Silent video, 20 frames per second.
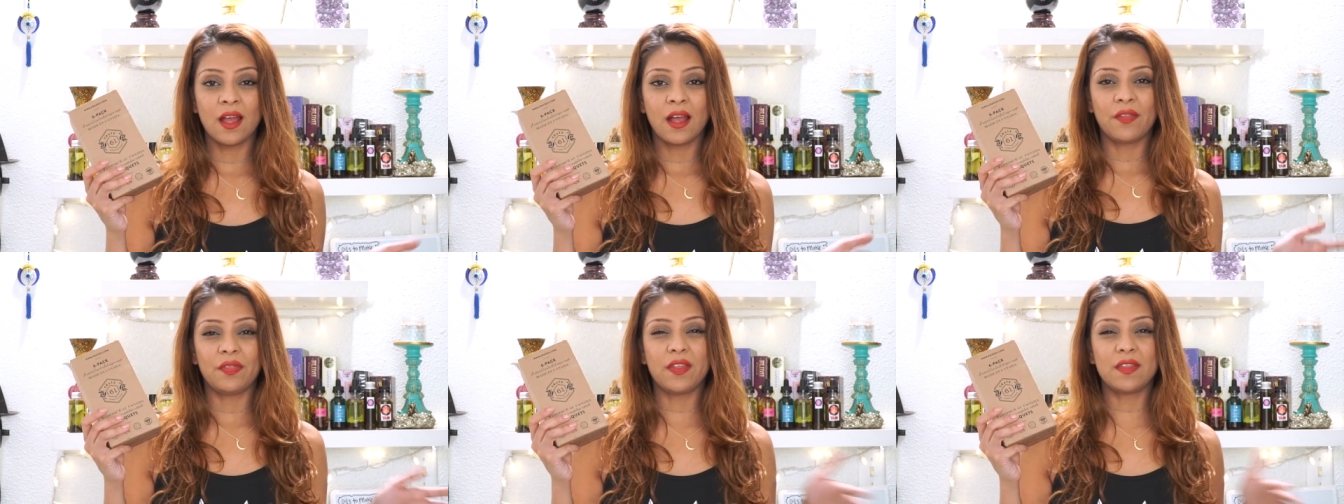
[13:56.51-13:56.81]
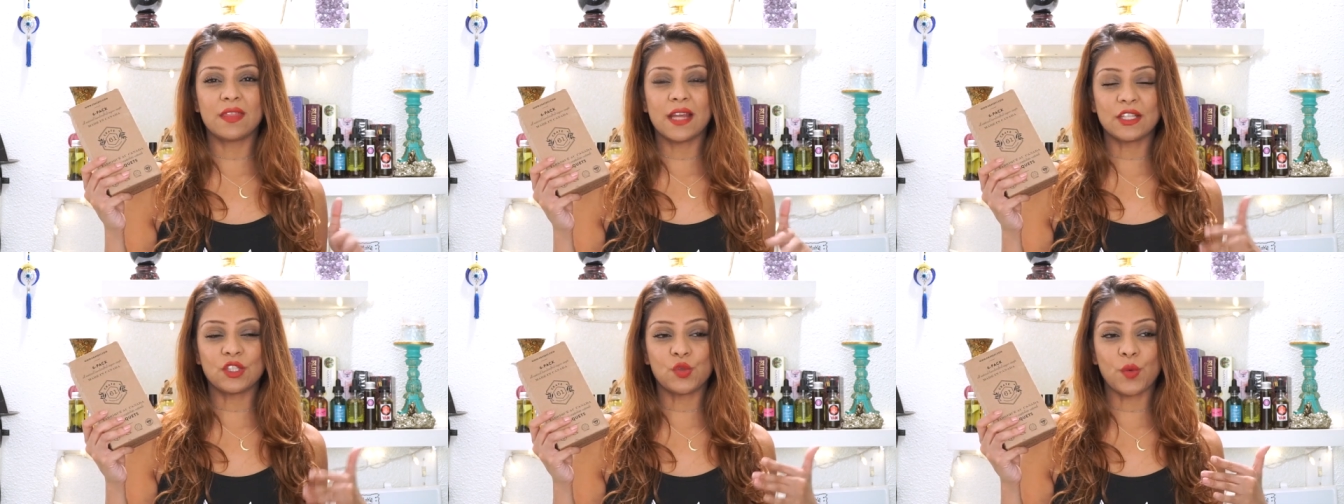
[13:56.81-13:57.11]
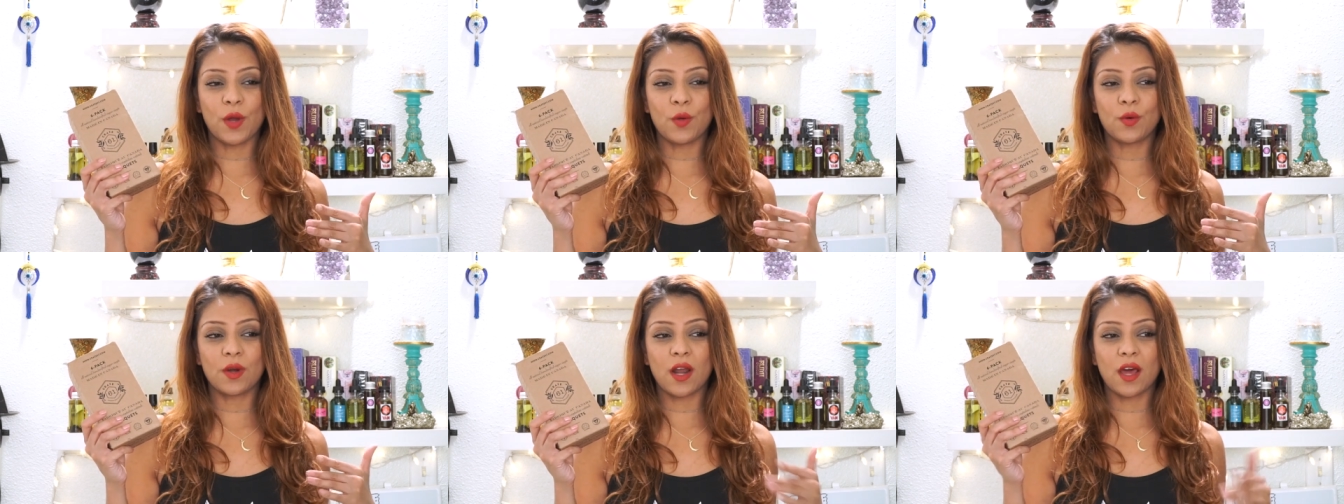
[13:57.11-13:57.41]
I think that's
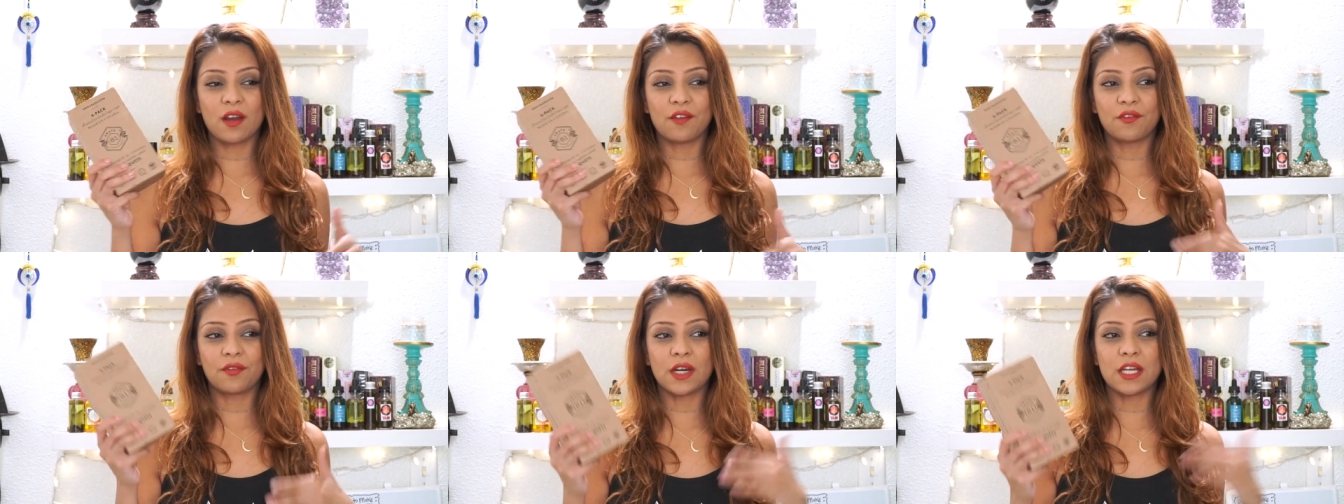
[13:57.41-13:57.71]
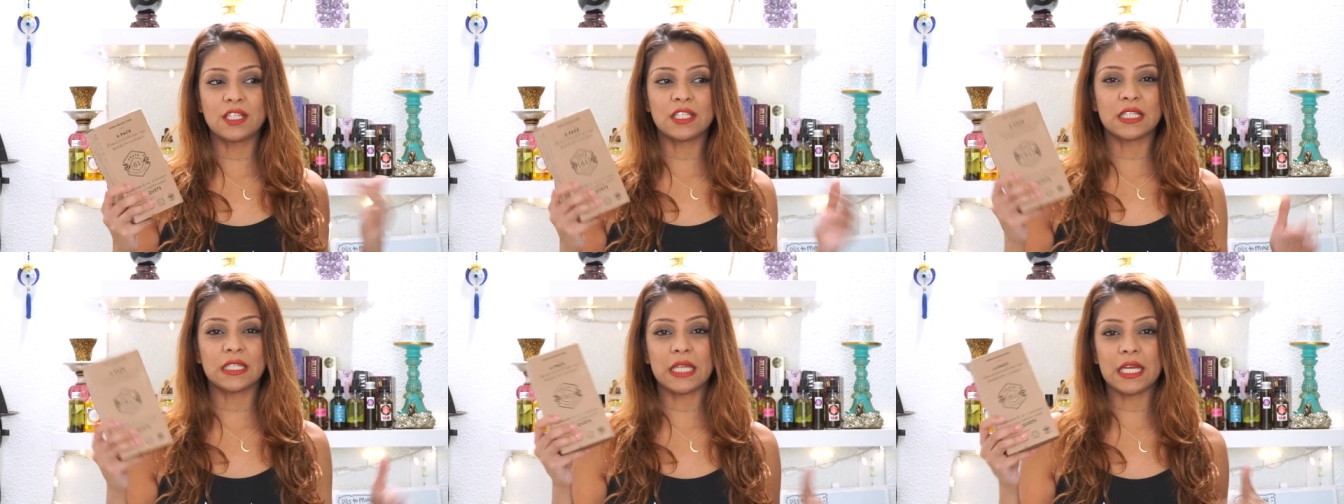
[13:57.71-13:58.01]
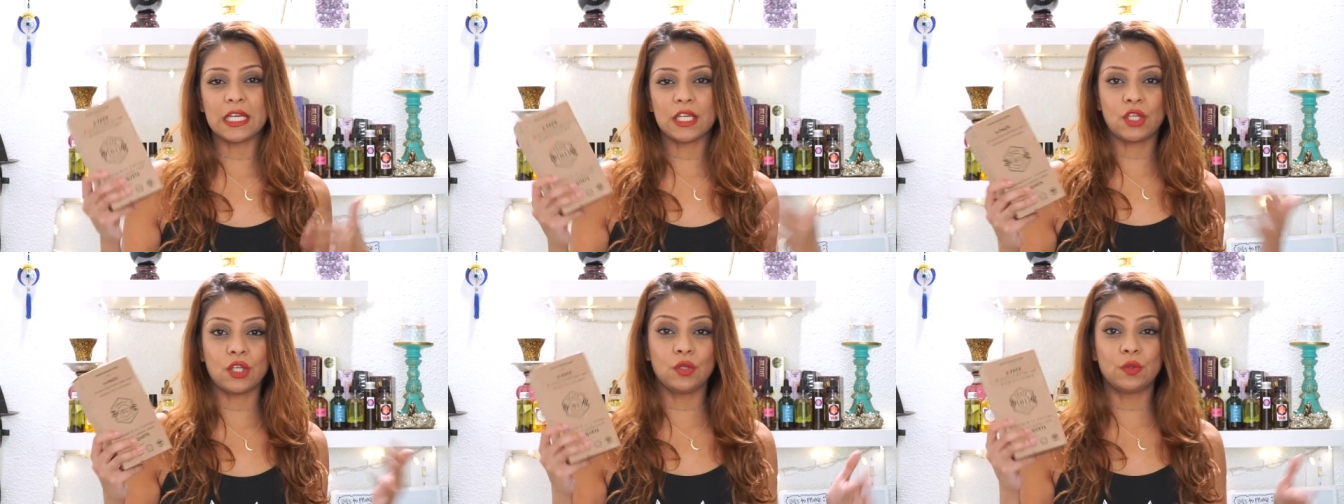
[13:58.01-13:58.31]
why we're not afraid to
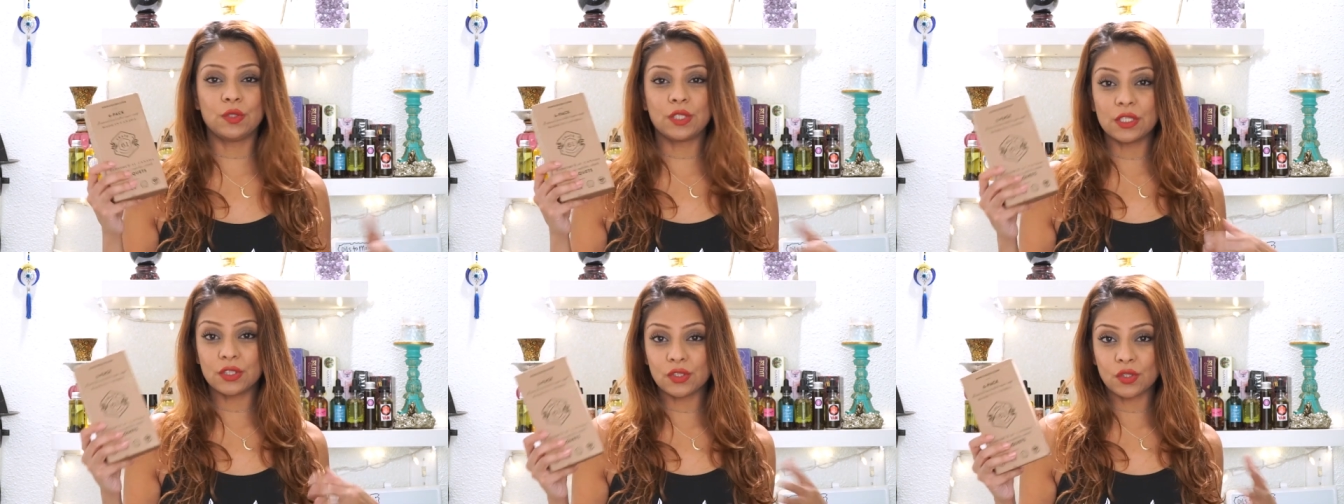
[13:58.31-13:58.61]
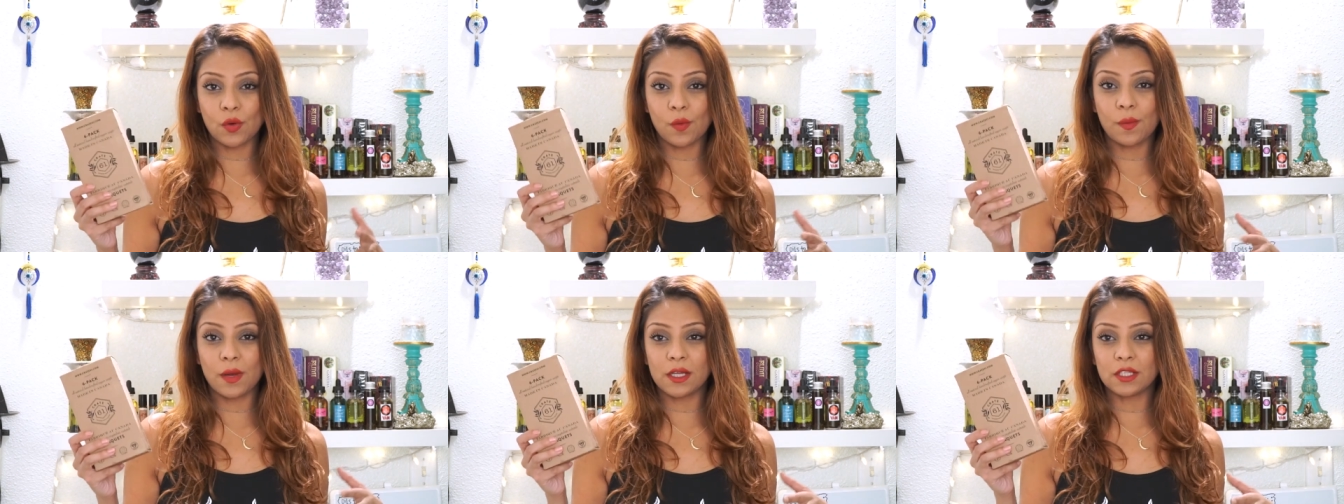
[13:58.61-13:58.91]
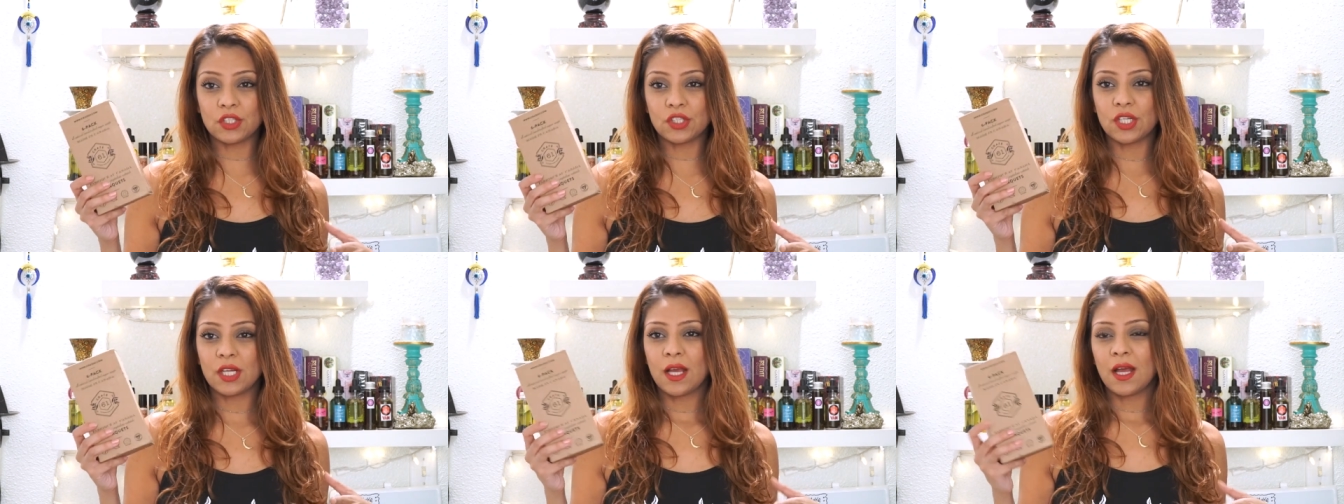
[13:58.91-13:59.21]
like use it so
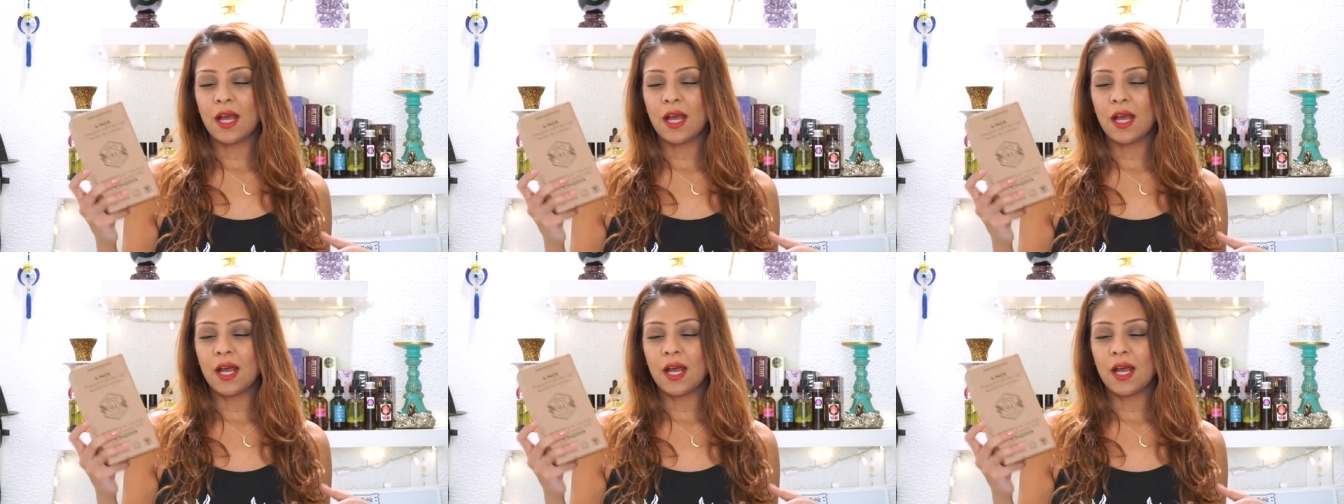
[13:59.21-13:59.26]
much,